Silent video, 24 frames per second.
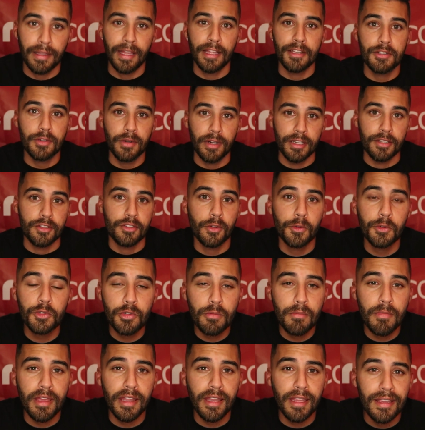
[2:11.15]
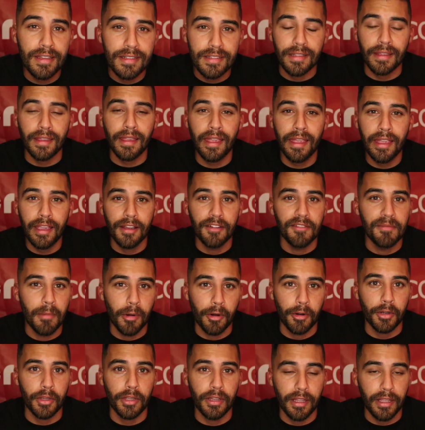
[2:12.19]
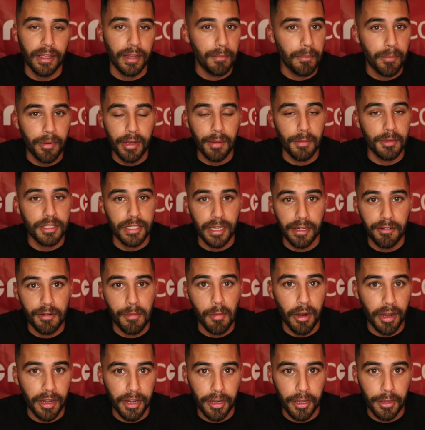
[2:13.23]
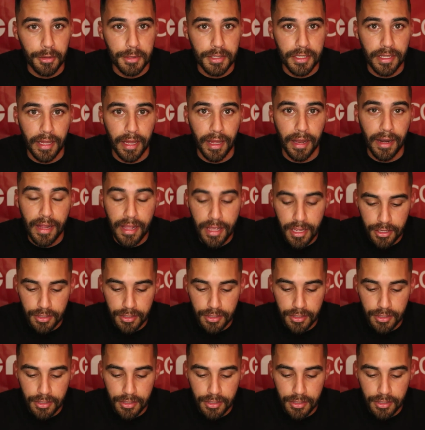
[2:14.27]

That's right, social media is the king of marketing and pretty much everybody knows that.